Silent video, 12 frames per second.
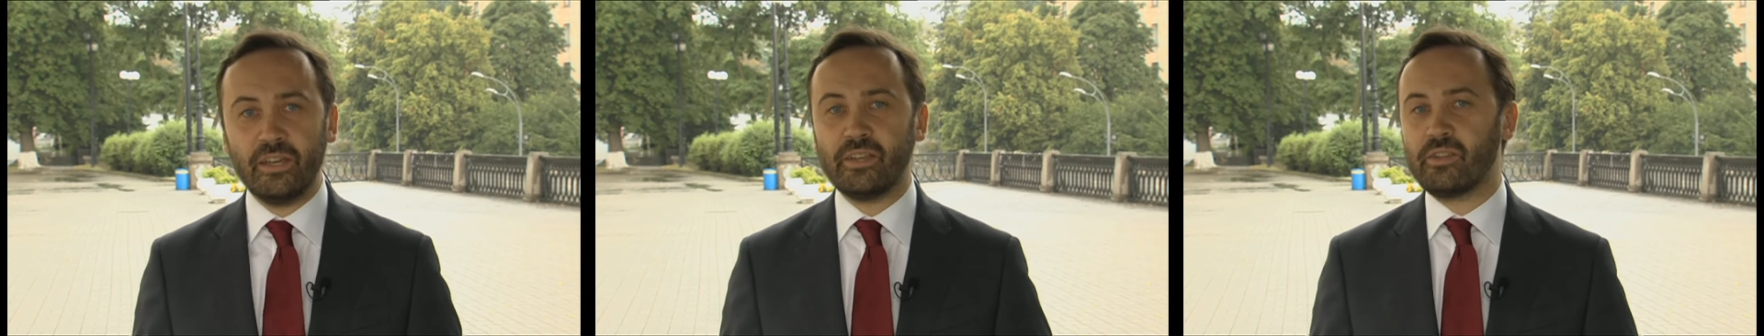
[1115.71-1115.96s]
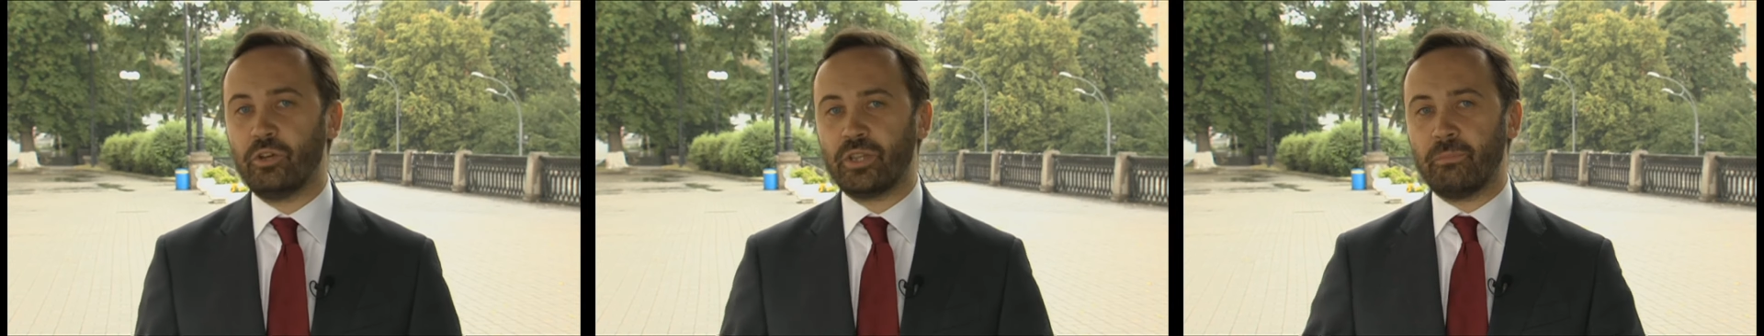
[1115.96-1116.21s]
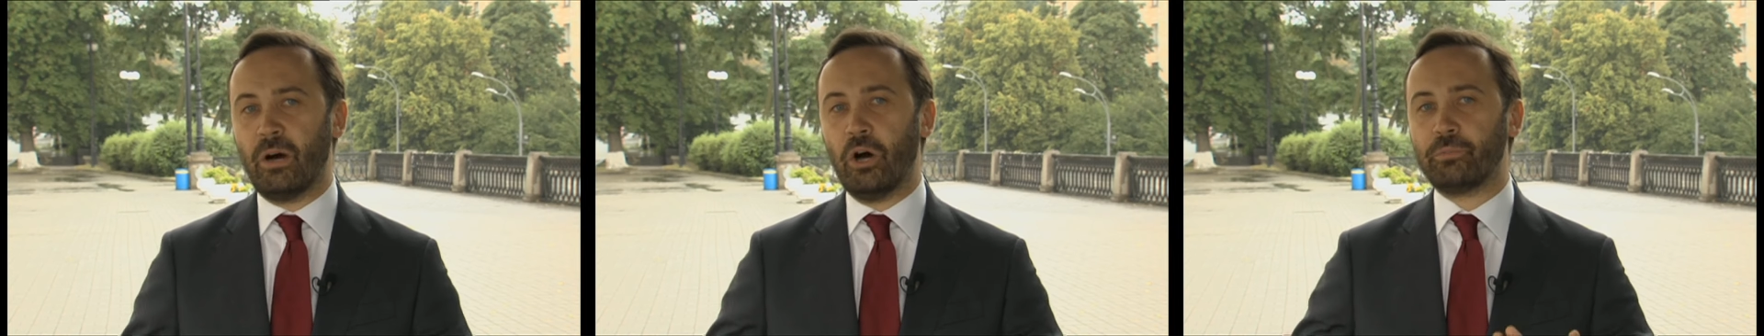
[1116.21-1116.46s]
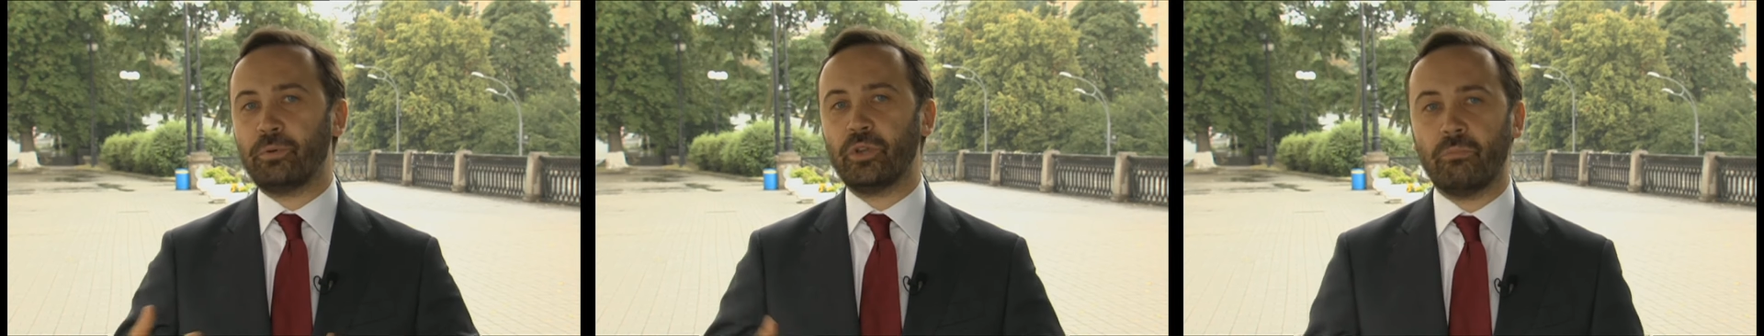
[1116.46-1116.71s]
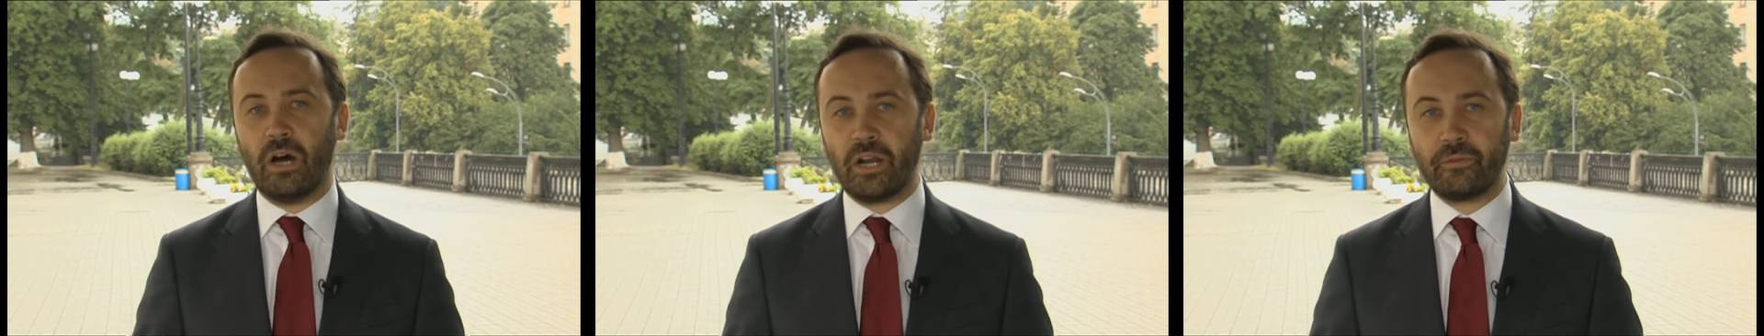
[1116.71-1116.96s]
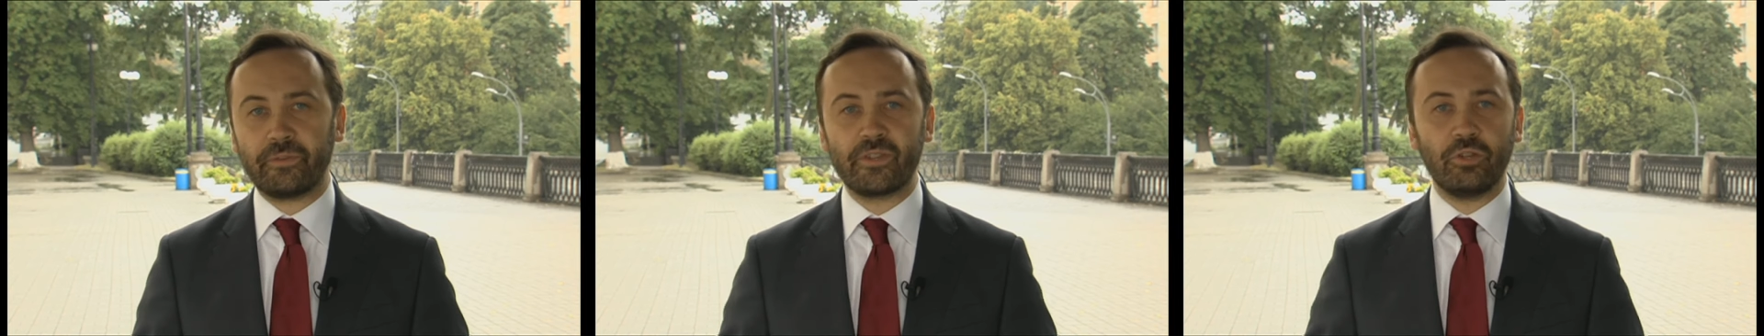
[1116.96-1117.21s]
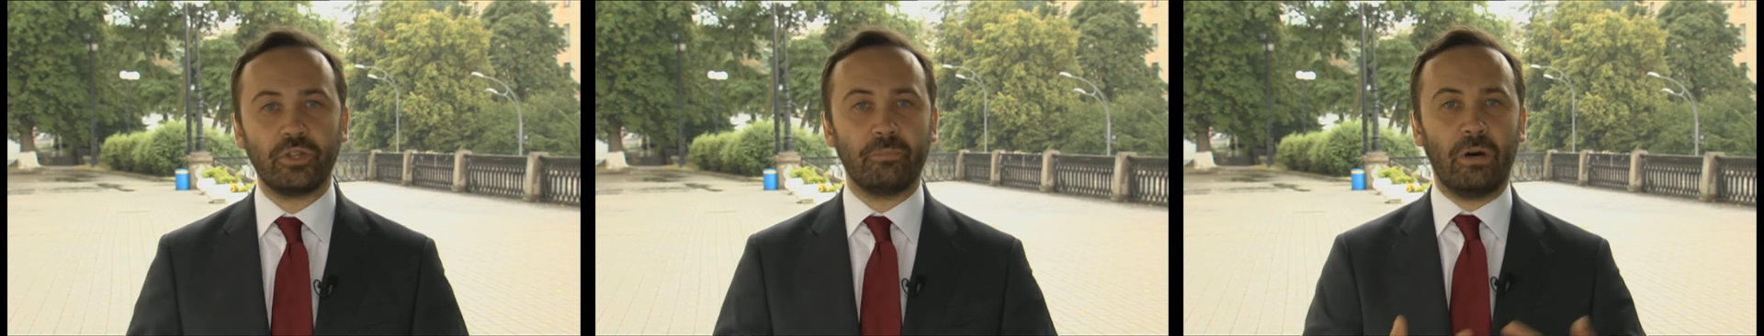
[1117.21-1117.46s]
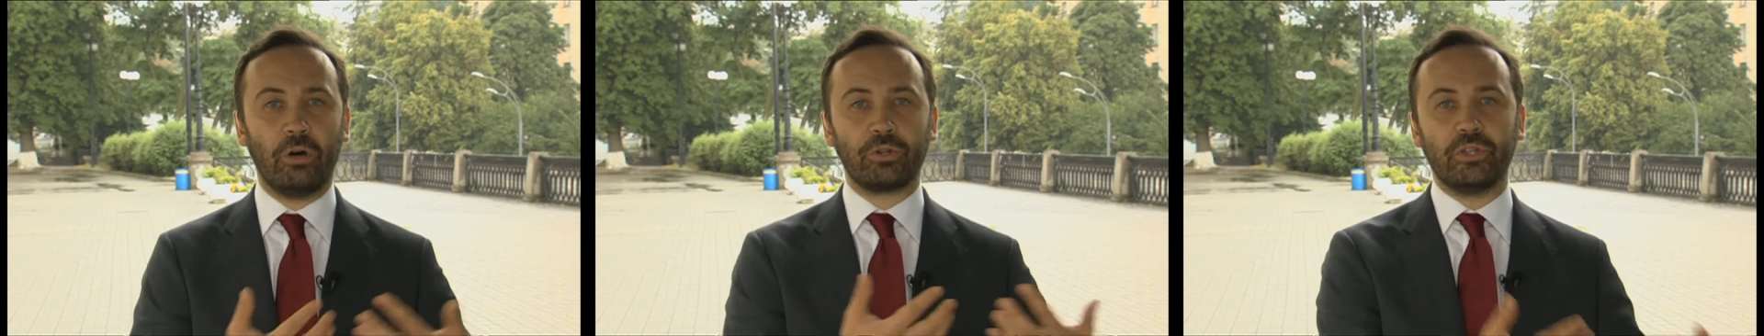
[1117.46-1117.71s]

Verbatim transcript: is not about Ponomarev, is not about